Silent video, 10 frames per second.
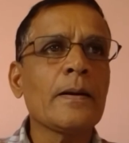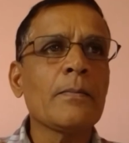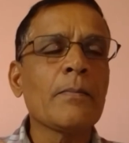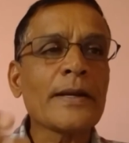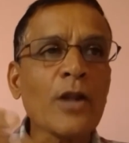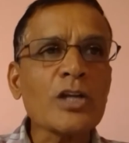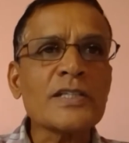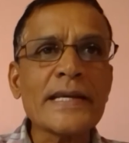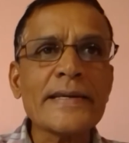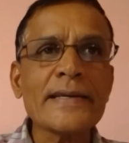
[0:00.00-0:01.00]
by not
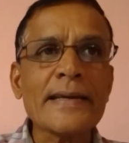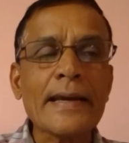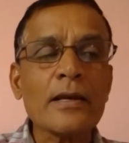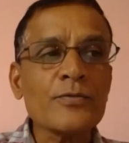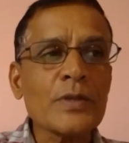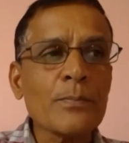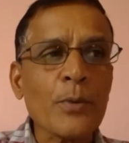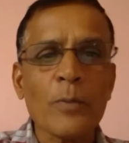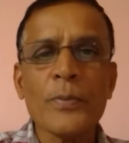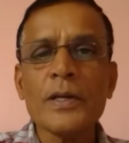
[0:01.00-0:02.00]
taking care of them
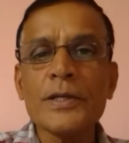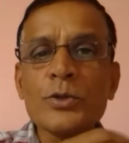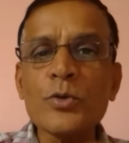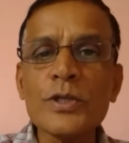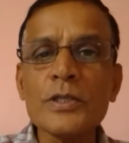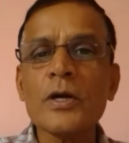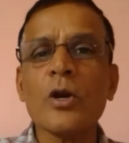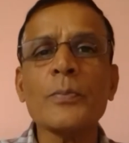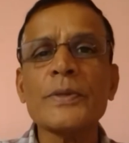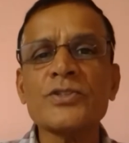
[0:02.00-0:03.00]
properly during the
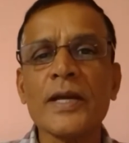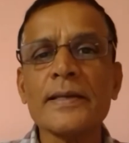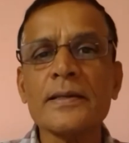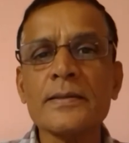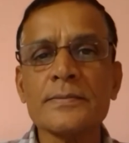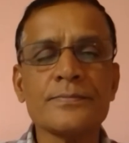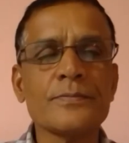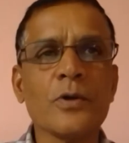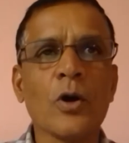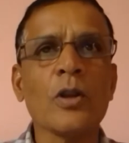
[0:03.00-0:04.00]
cropping cycle,
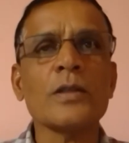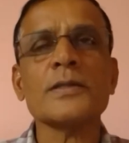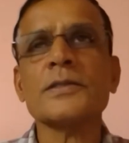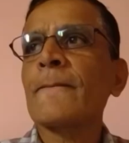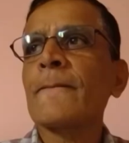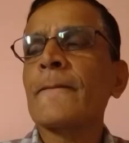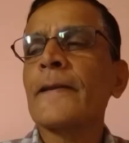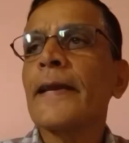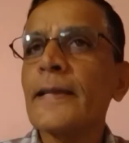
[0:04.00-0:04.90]
all this. In